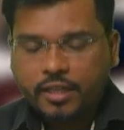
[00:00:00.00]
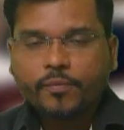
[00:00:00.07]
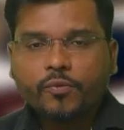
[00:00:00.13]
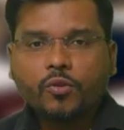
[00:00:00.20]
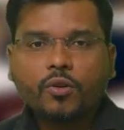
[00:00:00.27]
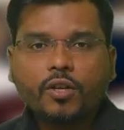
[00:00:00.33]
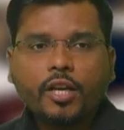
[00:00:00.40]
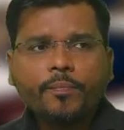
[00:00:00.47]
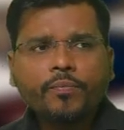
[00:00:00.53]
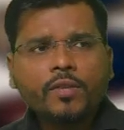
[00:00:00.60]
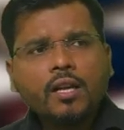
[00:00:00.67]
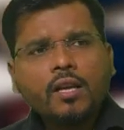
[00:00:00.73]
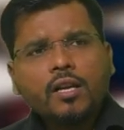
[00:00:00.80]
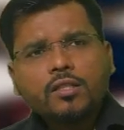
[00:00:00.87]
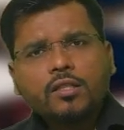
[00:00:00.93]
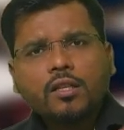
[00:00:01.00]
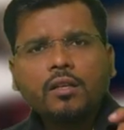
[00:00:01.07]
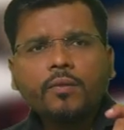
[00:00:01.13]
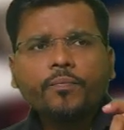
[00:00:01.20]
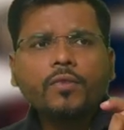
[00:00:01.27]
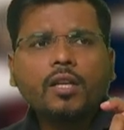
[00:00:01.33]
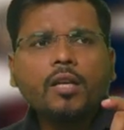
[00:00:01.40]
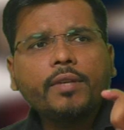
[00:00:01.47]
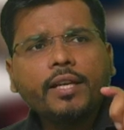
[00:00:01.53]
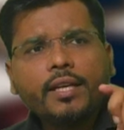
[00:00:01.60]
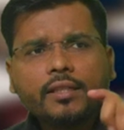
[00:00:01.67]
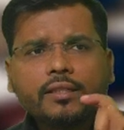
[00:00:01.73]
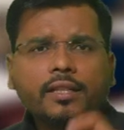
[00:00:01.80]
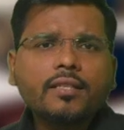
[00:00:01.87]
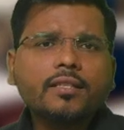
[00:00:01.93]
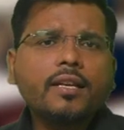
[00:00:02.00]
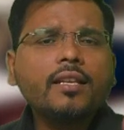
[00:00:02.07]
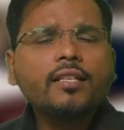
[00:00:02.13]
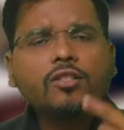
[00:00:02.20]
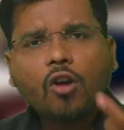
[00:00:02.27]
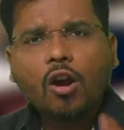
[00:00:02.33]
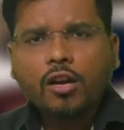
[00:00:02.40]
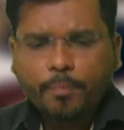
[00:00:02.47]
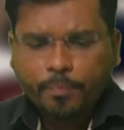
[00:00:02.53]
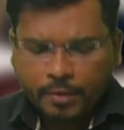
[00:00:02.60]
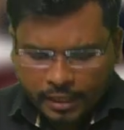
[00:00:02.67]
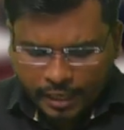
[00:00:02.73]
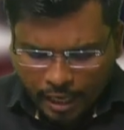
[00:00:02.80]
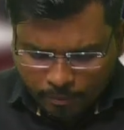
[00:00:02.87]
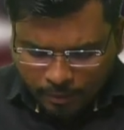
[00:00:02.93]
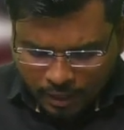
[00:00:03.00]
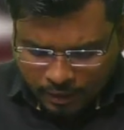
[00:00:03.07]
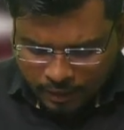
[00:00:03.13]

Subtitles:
Okay, so if the interest rate is not applicable,